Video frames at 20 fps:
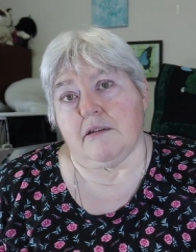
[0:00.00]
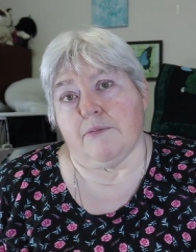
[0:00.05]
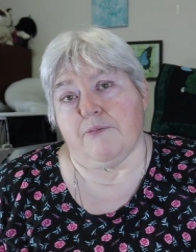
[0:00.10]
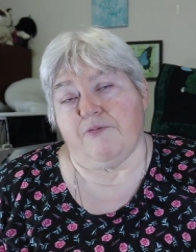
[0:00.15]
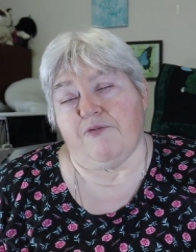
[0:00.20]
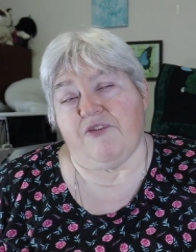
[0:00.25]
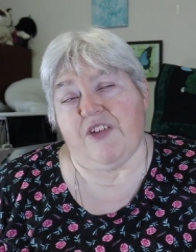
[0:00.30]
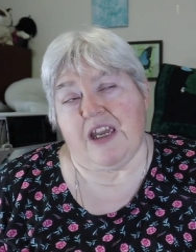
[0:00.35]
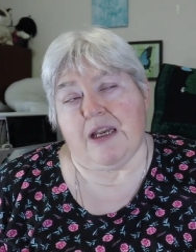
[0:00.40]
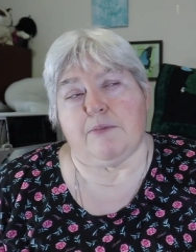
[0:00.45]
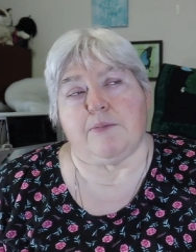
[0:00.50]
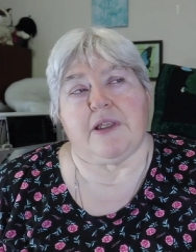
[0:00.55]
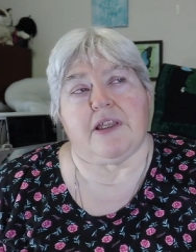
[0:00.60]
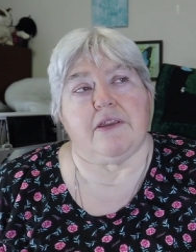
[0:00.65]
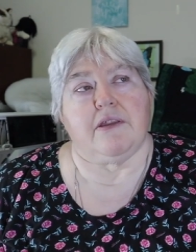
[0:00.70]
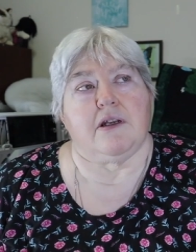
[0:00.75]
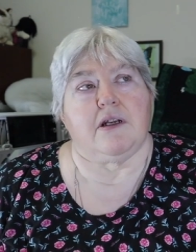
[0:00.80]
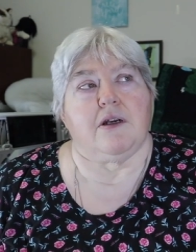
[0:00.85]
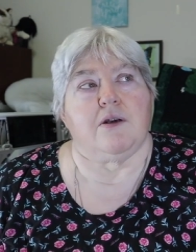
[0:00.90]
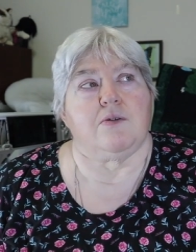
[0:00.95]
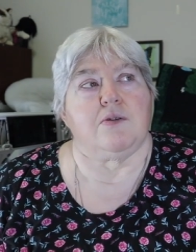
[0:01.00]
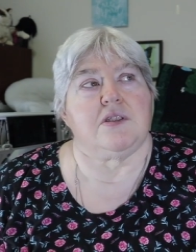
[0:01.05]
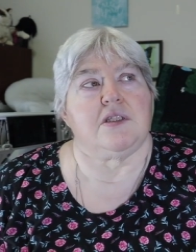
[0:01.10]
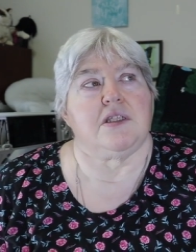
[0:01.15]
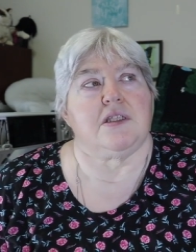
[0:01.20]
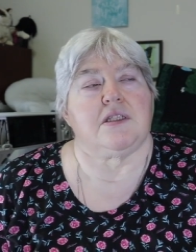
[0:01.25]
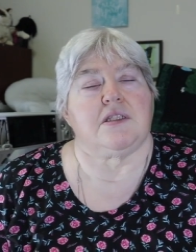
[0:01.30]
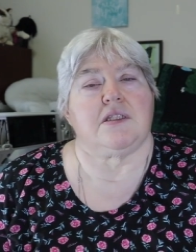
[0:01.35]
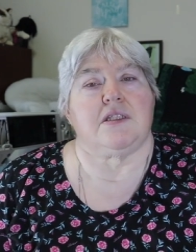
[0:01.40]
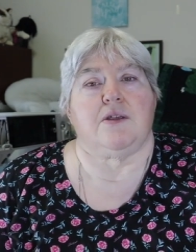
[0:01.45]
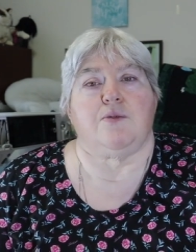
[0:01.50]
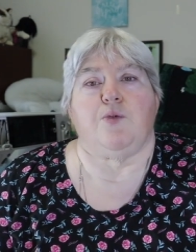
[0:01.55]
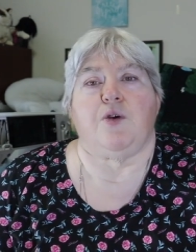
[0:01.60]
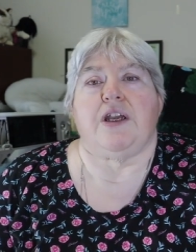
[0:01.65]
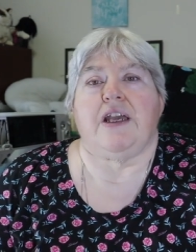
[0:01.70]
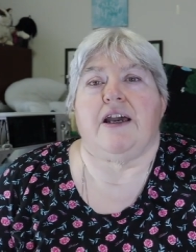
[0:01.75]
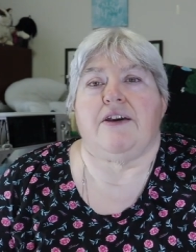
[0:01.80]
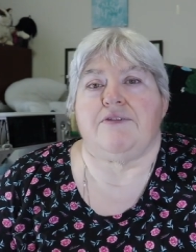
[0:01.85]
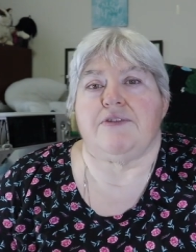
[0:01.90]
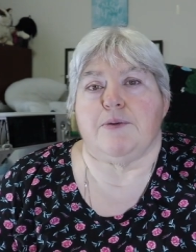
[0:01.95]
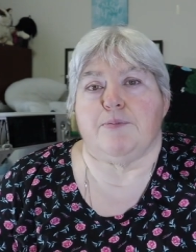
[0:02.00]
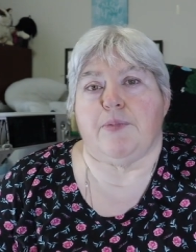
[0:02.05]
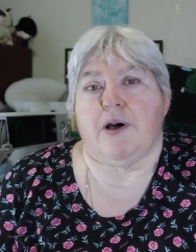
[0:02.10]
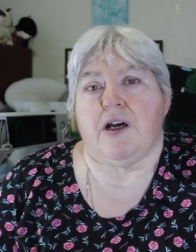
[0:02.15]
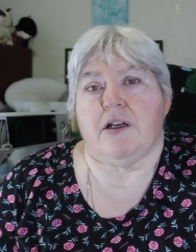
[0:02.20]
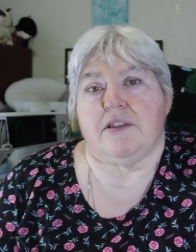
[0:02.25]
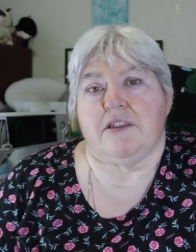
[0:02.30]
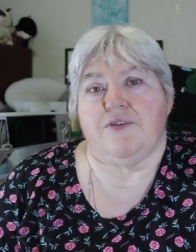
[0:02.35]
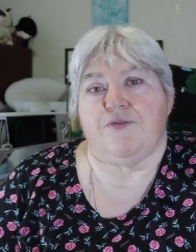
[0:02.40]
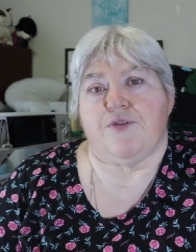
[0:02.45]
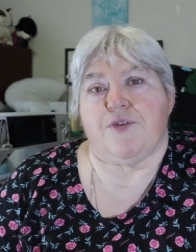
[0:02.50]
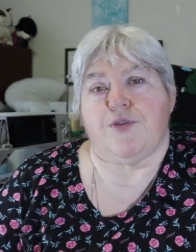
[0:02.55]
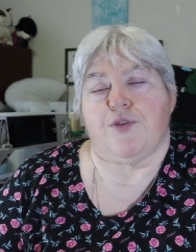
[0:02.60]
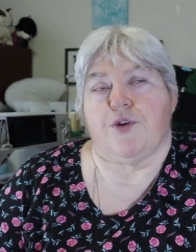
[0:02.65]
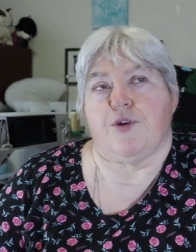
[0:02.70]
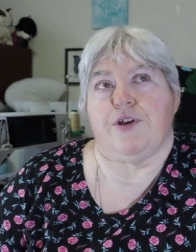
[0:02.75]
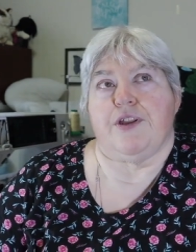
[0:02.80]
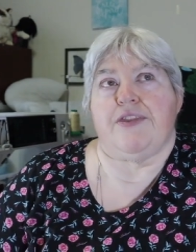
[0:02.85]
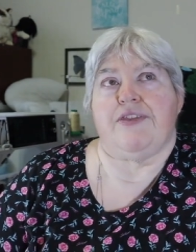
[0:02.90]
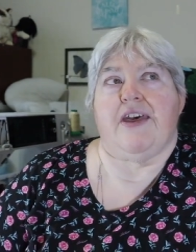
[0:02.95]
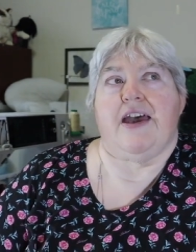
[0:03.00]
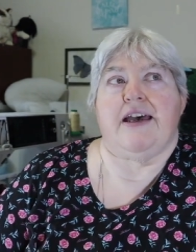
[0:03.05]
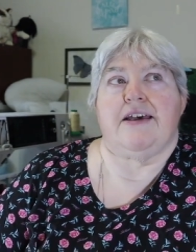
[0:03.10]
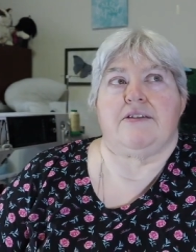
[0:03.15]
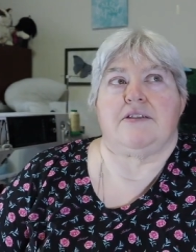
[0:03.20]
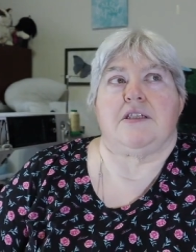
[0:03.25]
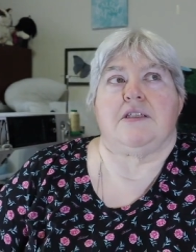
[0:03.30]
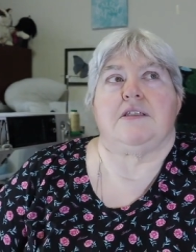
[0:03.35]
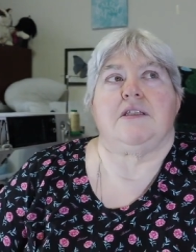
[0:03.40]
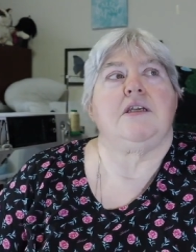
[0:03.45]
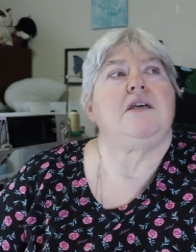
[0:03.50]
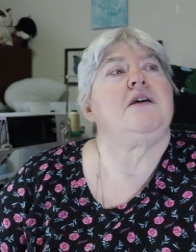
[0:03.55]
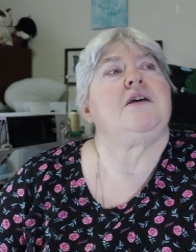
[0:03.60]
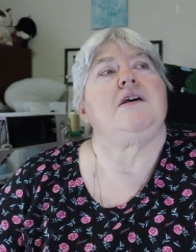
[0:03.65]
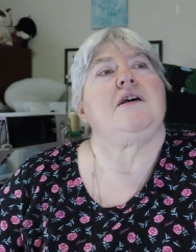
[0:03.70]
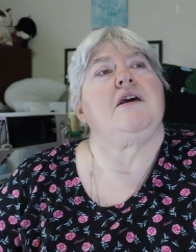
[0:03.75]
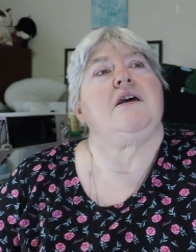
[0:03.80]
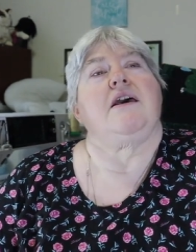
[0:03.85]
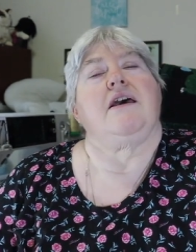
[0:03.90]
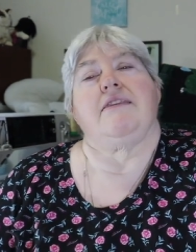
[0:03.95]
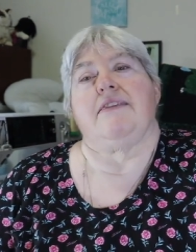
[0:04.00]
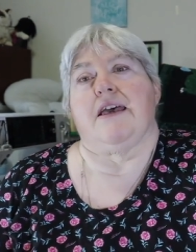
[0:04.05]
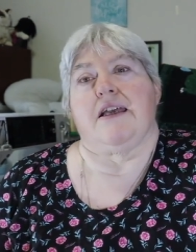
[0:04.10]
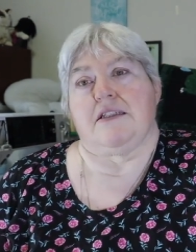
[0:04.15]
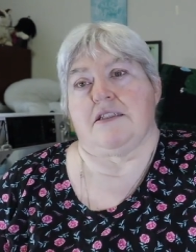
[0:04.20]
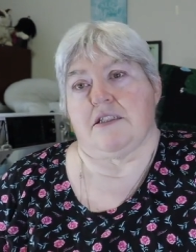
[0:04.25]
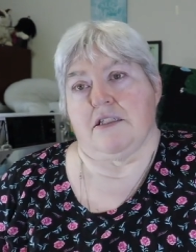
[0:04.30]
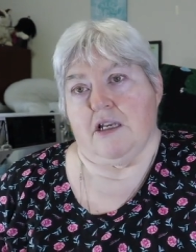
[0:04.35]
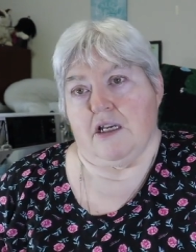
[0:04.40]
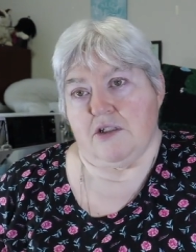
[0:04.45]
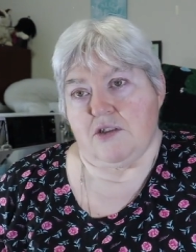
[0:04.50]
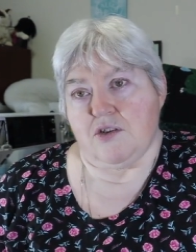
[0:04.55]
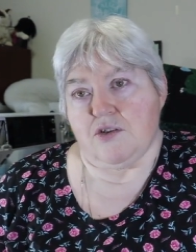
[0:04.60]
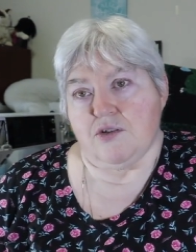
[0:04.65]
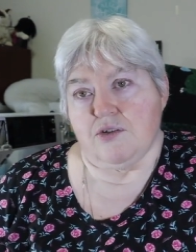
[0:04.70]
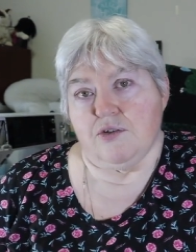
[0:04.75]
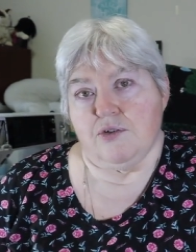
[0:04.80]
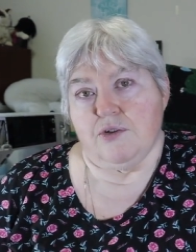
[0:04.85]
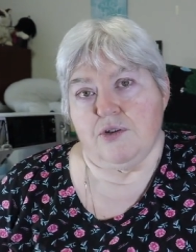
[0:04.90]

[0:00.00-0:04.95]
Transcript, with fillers: the family that owns this said we have to bond it for $30,000, and that's not true.